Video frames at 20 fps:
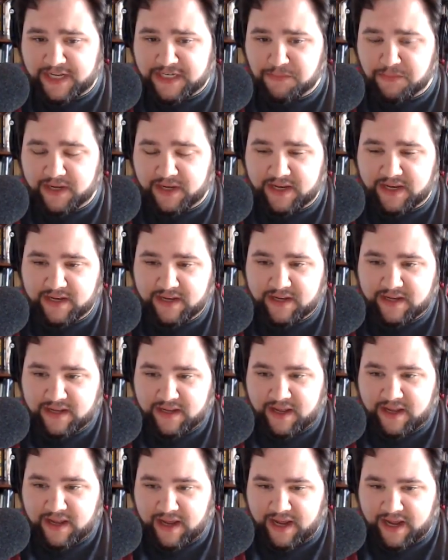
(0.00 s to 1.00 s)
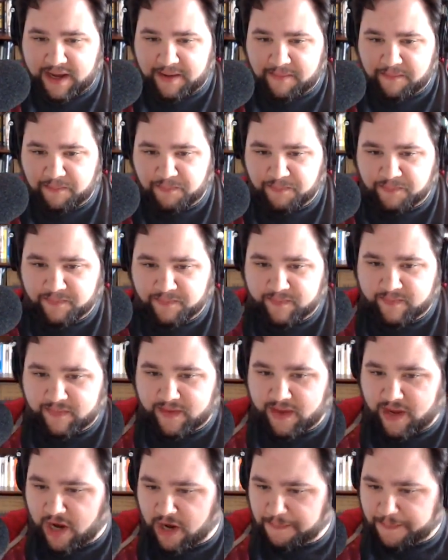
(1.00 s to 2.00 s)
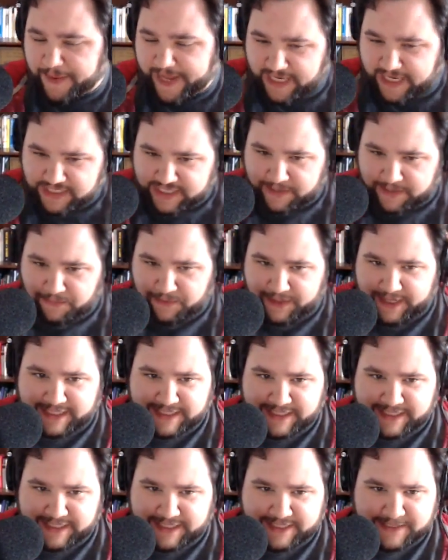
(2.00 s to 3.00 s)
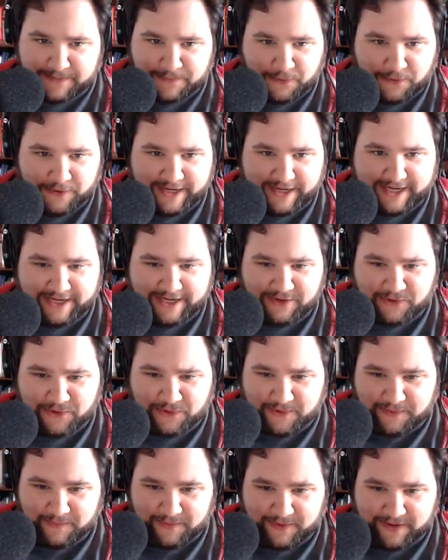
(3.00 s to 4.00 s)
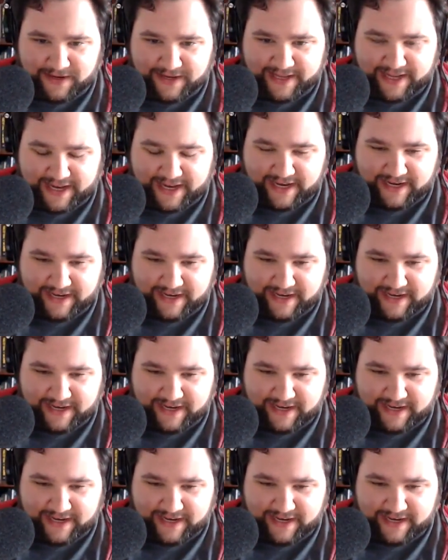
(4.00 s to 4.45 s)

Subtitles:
but um, are page templates supported in Gutenberg yet?